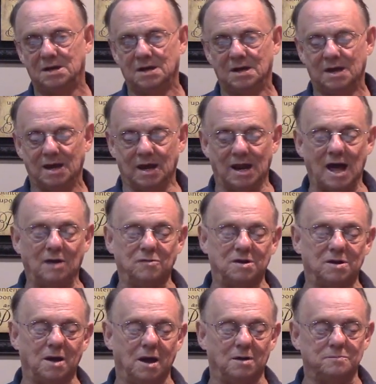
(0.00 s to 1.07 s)
and i would
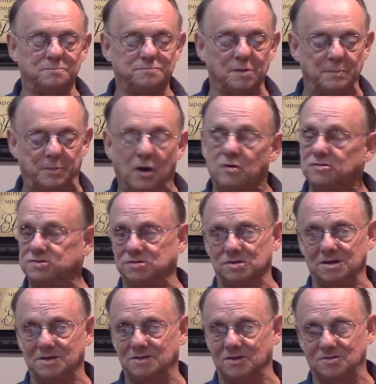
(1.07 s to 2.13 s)
uh, propose to
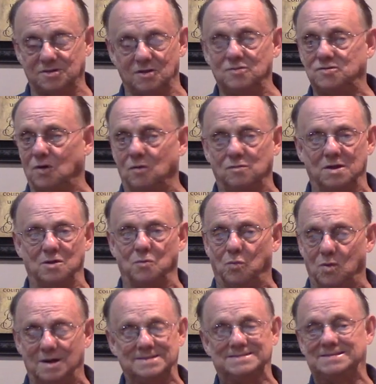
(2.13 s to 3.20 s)
you that there's only
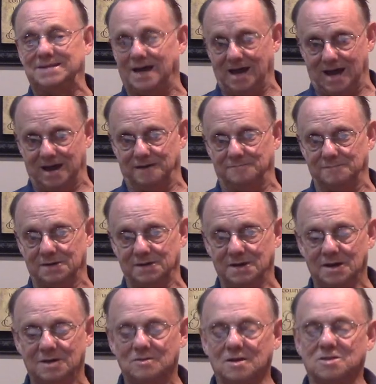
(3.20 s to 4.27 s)
one time
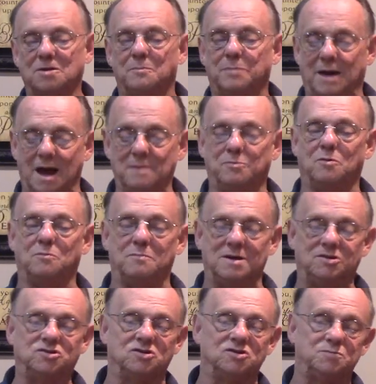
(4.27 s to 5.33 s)
that the Bible
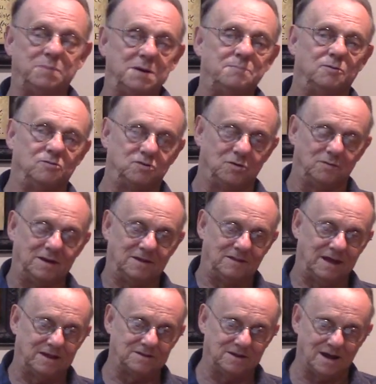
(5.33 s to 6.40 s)
mentions people doing
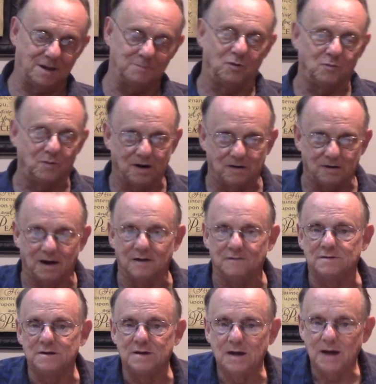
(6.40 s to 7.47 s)
that that I'm aware of.
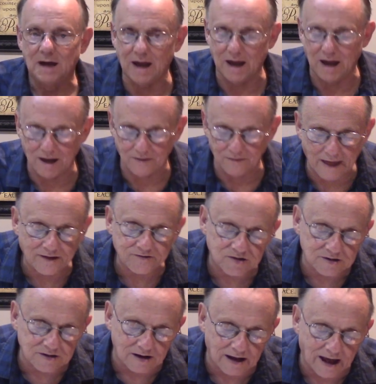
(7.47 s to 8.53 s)
And that's
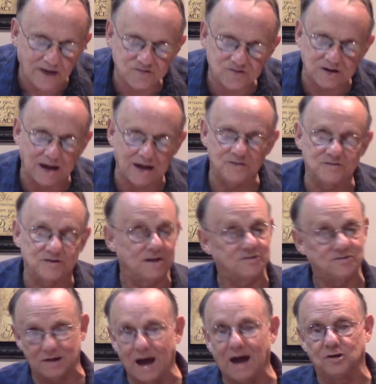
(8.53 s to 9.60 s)
in the last days, and
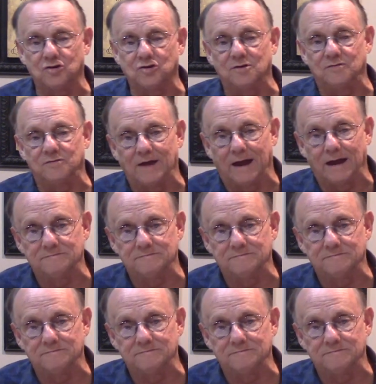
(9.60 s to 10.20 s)
it's not a good thing.